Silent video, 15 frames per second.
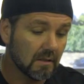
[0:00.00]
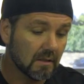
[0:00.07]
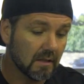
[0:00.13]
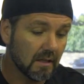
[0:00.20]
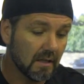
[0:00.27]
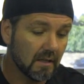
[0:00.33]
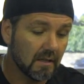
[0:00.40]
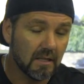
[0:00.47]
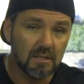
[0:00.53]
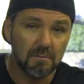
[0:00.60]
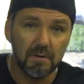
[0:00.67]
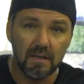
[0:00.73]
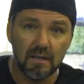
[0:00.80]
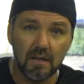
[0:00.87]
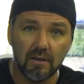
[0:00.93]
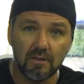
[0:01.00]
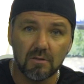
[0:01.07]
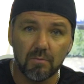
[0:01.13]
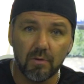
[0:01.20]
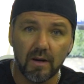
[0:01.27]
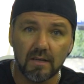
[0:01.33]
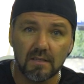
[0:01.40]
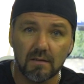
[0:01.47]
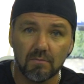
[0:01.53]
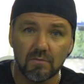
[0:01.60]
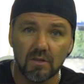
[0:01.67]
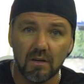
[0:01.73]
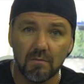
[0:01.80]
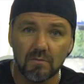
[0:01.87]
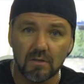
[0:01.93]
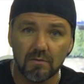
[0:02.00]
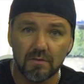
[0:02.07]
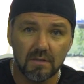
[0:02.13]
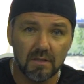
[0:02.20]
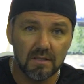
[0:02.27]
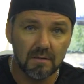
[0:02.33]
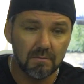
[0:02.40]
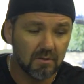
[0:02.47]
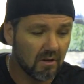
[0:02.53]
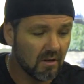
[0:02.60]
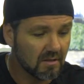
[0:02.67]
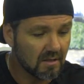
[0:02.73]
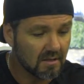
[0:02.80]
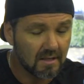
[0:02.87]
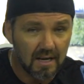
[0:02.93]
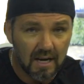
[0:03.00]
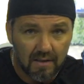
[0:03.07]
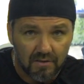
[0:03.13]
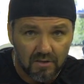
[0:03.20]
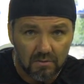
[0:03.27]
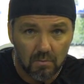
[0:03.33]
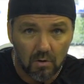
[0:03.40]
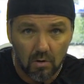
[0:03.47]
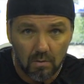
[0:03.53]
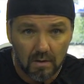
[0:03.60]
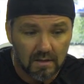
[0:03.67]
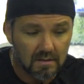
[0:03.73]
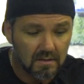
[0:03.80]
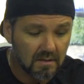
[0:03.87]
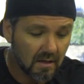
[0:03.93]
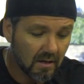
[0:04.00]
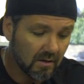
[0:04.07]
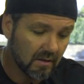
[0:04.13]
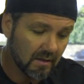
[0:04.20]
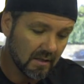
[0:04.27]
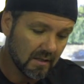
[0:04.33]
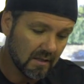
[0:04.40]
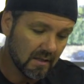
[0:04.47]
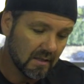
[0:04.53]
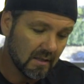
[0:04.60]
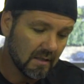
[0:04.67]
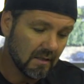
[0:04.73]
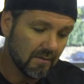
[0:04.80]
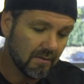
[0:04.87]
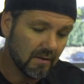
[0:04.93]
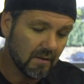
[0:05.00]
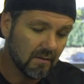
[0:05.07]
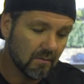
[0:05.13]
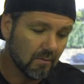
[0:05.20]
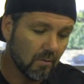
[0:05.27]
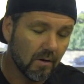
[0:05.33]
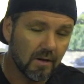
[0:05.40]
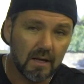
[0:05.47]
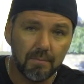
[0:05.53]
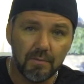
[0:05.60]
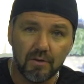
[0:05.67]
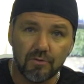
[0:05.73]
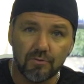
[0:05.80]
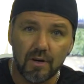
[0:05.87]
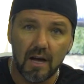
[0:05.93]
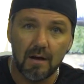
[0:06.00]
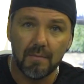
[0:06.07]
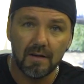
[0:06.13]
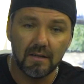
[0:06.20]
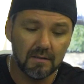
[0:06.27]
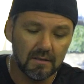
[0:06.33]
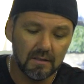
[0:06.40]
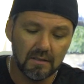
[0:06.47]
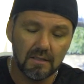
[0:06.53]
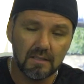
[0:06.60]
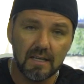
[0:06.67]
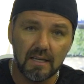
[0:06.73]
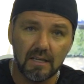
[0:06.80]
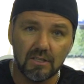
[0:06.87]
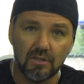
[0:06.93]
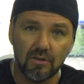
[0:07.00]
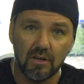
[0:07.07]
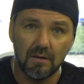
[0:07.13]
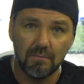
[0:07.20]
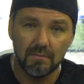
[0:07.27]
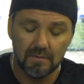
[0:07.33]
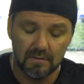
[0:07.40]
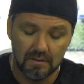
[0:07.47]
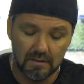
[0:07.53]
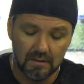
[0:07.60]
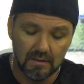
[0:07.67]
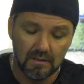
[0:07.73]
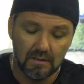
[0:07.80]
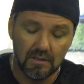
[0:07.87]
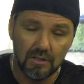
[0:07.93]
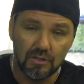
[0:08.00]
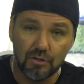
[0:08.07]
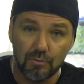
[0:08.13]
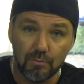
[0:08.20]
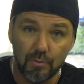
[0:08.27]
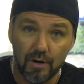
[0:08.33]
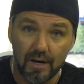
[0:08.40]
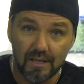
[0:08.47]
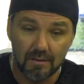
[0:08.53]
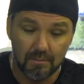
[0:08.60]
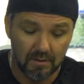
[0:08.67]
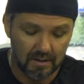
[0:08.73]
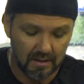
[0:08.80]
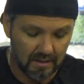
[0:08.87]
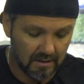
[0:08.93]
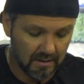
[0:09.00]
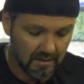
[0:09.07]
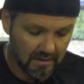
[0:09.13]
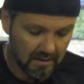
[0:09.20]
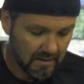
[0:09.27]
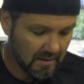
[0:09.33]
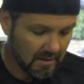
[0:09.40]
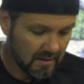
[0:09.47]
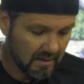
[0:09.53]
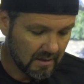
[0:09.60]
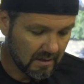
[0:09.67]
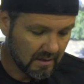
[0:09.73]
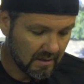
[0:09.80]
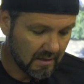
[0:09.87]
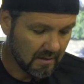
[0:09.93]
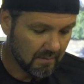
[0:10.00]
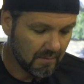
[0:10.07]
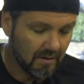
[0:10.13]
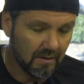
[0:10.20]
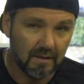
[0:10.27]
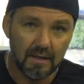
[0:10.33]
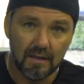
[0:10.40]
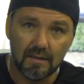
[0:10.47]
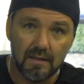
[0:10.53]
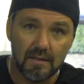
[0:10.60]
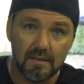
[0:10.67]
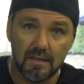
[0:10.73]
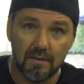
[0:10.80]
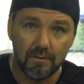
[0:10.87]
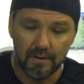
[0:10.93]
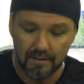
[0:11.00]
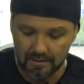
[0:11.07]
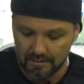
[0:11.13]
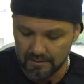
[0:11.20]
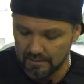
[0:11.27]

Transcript: Okay, these have been known to break sometimes, obviously, zip ties, because they are the small ones, so if you wind up in drama, just take your time and you shouldn't break them, okay? But you can get these anywhere.